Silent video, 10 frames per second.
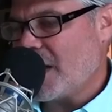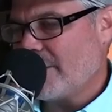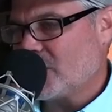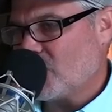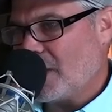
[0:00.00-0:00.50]

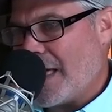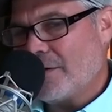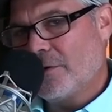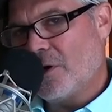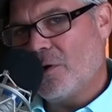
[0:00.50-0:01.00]
damage? Well, I
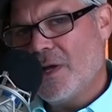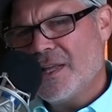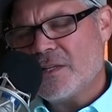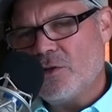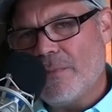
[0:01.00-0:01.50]
don't know.
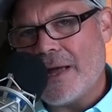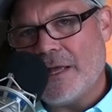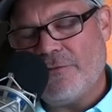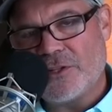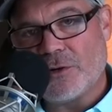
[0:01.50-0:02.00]
You might,
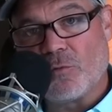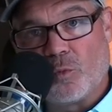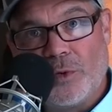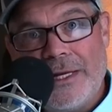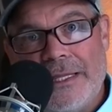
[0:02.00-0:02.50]
if it's a
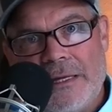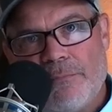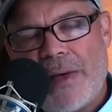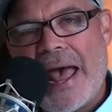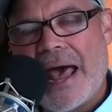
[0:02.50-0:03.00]
really
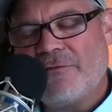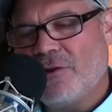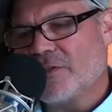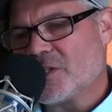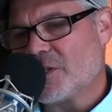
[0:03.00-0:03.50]
bad, if you
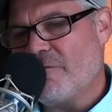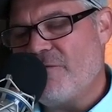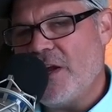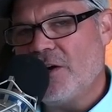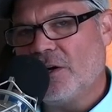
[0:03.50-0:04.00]
have a
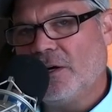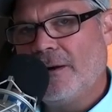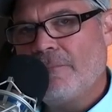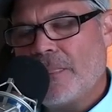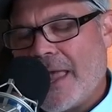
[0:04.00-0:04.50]

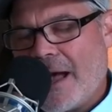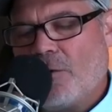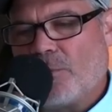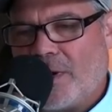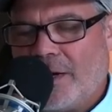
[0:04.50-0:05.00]
severe
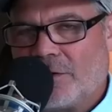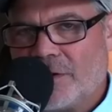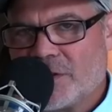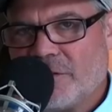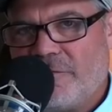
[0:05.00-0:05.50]
outbreak or
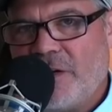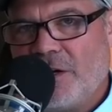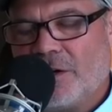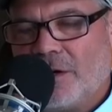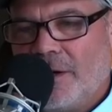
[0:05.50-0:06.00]
a
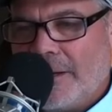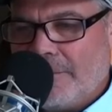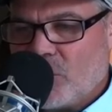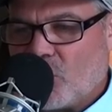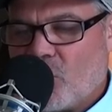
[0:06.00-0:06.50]
severe
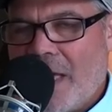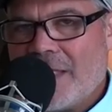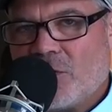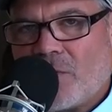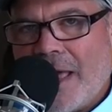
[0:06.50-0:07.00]

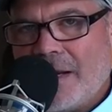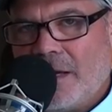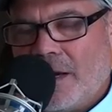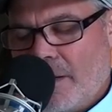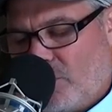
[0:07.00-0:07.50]
red
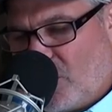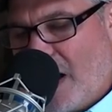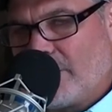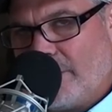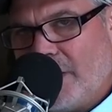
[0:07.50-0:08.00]
thread
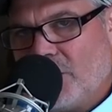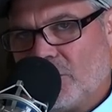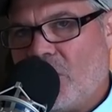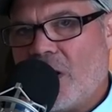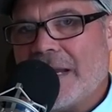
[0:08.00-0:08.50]
problem in your
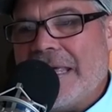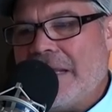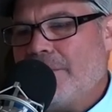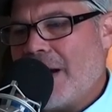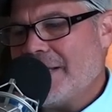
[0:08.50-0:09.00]
lawn,
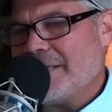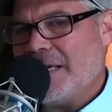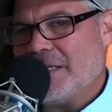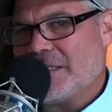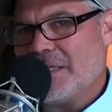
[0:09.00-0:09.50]
it might
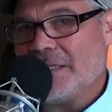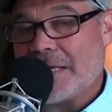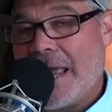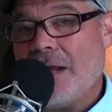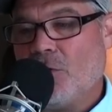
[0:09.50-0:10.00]
take 6,
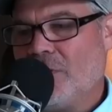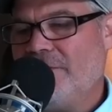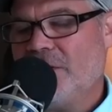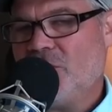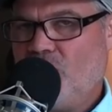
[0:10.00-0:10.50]
8, or
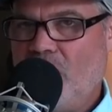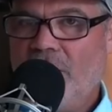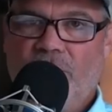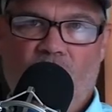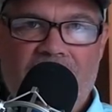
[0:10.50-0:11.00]
even
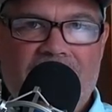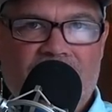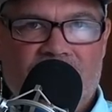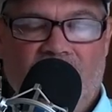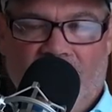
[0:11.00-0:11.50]
12 weeks